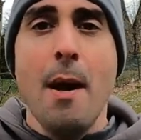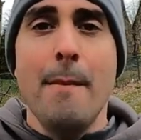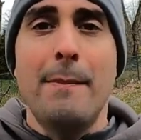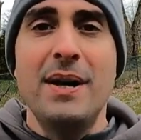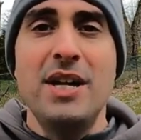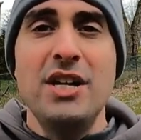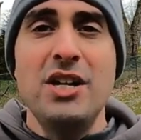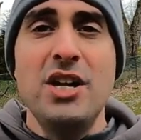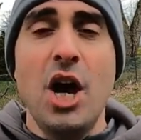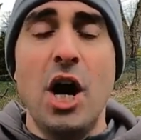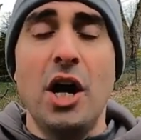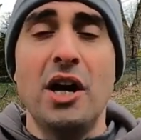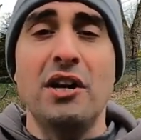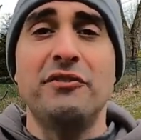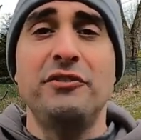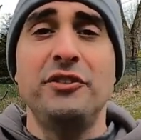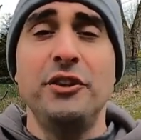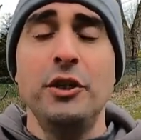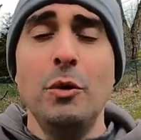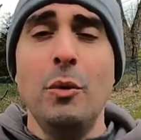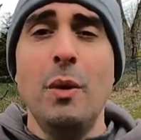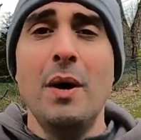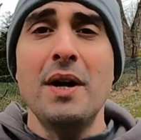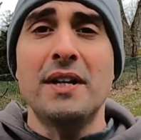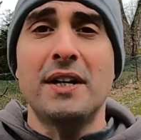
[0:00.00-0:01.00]
But no, if
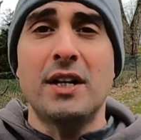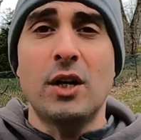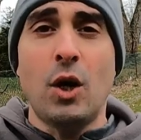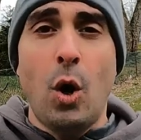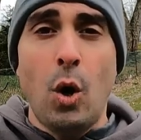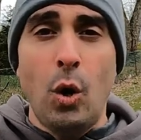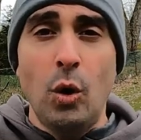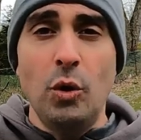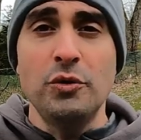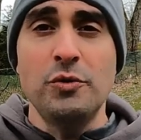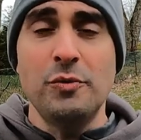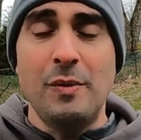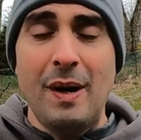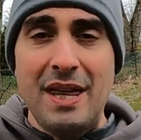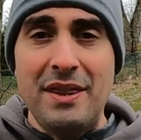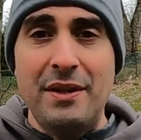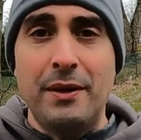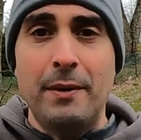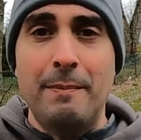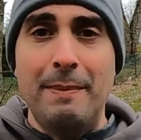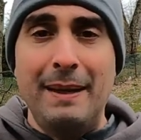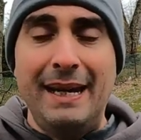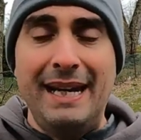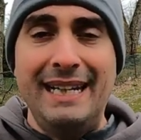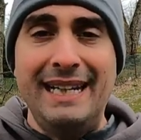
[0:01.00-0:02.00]
you want a cold
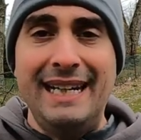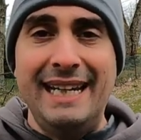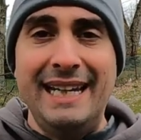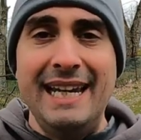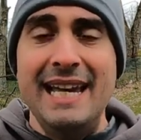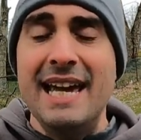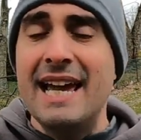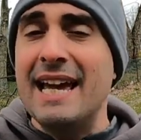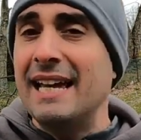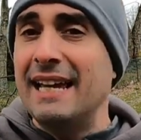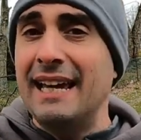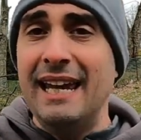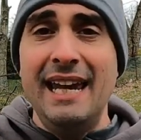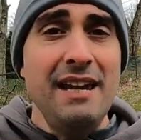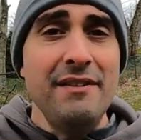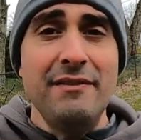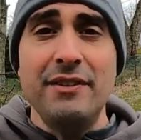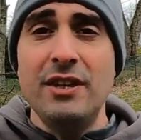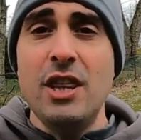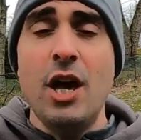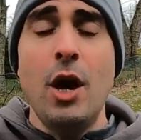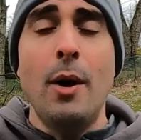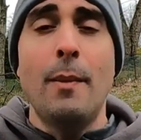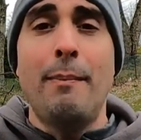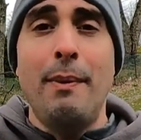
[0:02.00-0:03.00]
weather beanie,
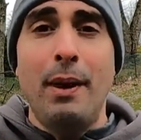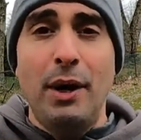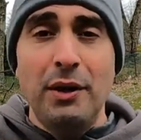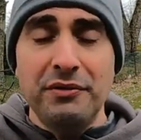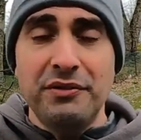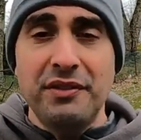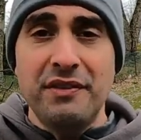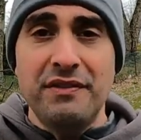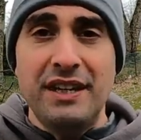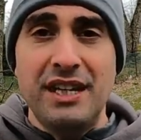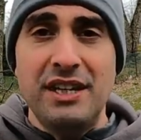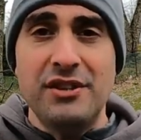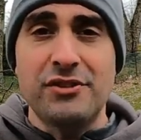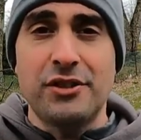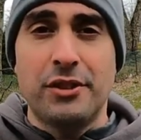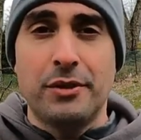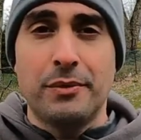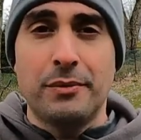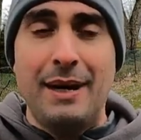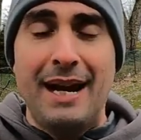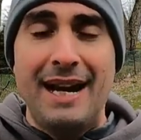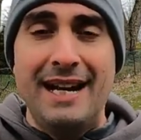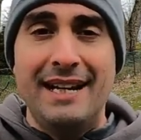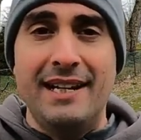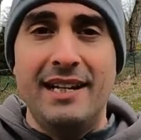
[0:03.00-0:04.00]
even though both of these
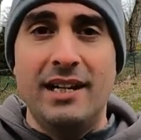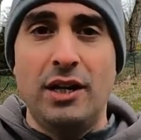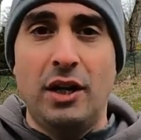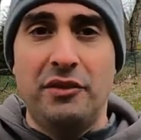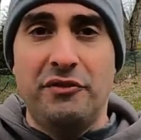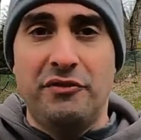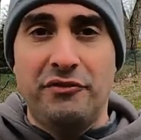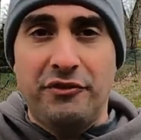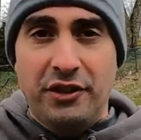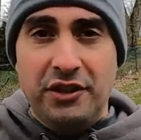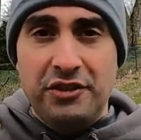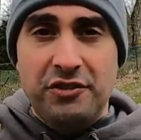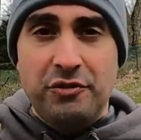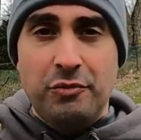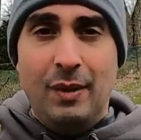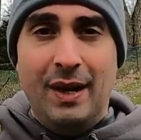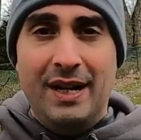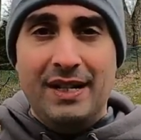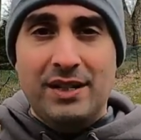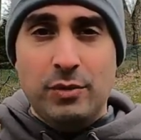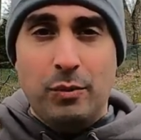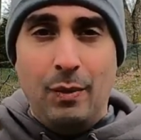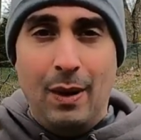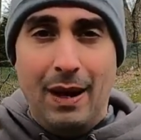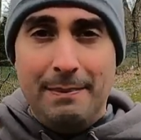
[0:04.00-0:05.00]
are rated on First
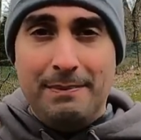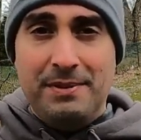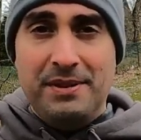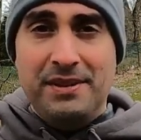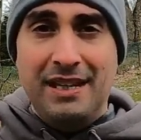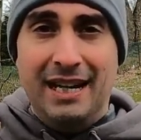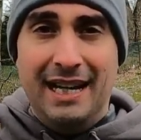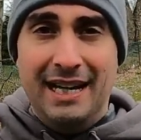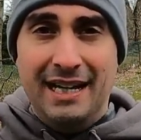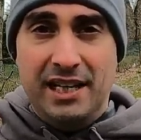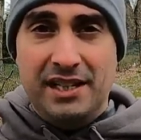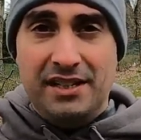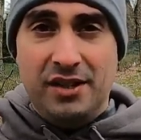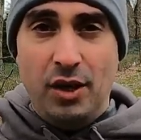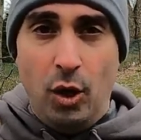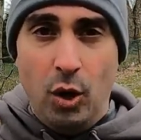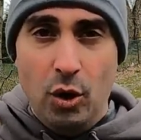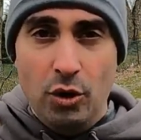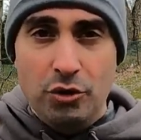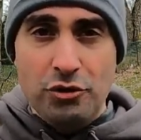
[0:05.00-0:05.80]
Lite's website as